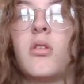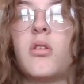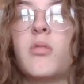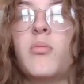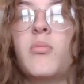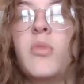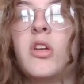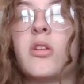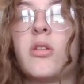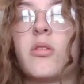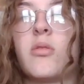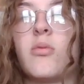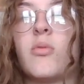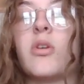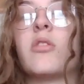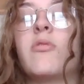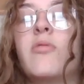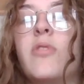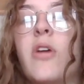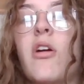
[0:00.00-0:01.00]
you.
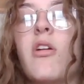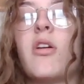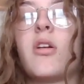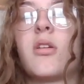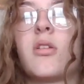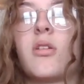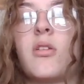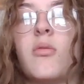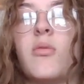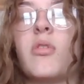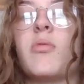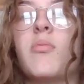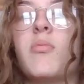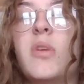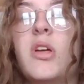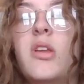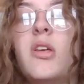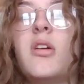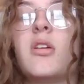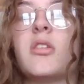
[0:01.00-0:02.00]
With
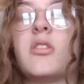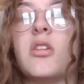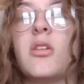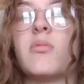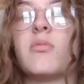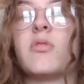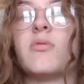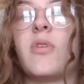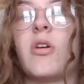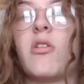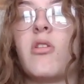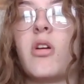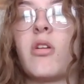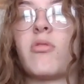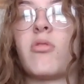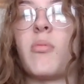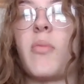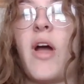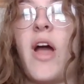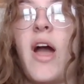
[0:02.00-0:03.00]
many attempts varying
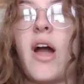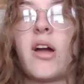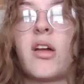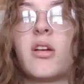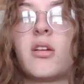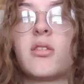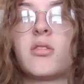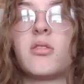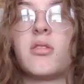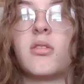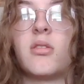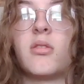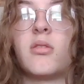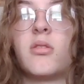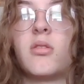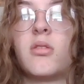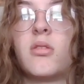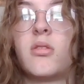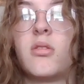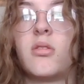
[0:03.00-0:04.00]
from hacking to
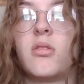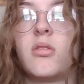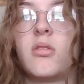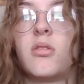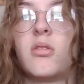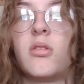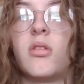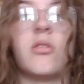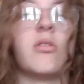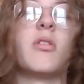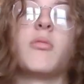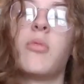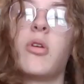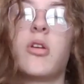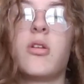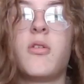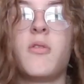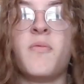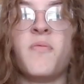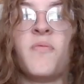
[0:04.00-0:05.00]
never
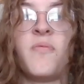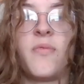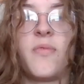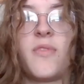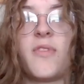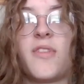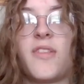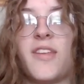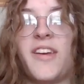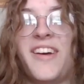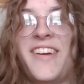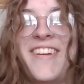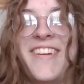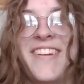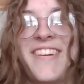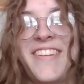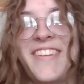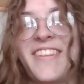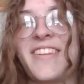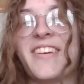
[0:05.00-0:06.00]
mind.
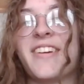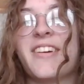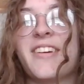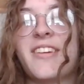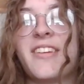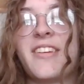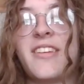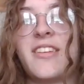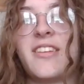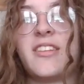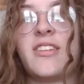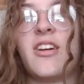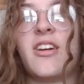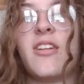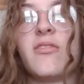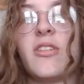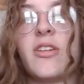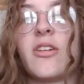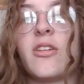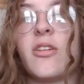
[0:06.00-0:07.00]
The
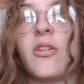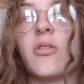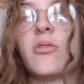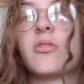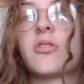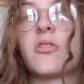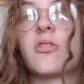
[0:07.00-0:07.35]
Yavli goat